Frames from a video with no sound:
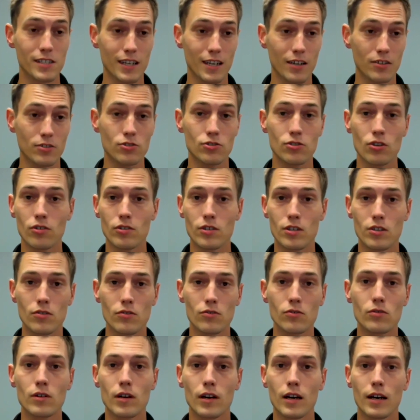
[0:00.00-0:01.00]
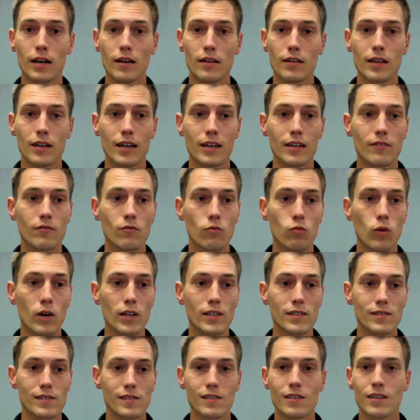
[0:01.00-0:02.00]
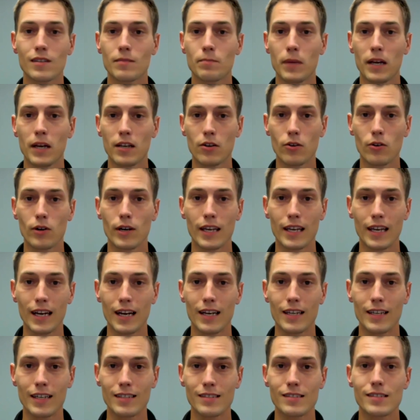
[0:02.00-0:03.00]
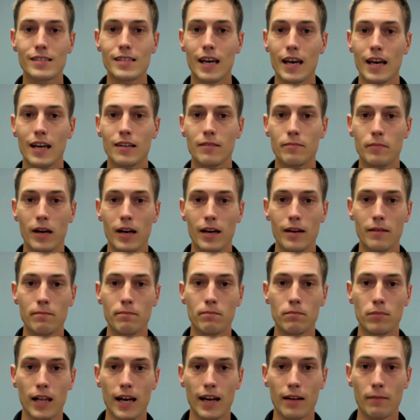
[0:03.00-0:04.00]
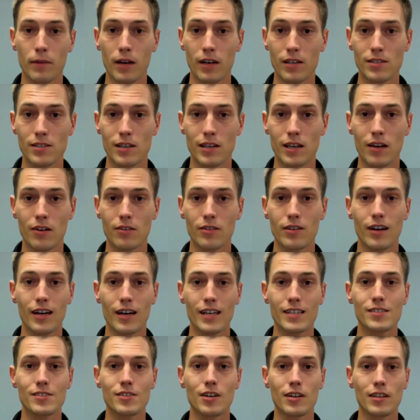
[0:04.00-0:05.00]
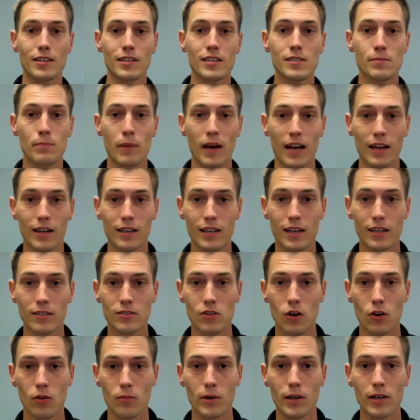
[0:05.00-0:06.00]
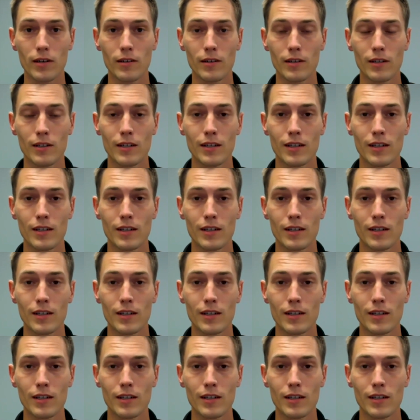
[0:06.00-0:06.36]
and I'll show you kind of what's been going on inside of my BlackBox account. Now, I started this back in October.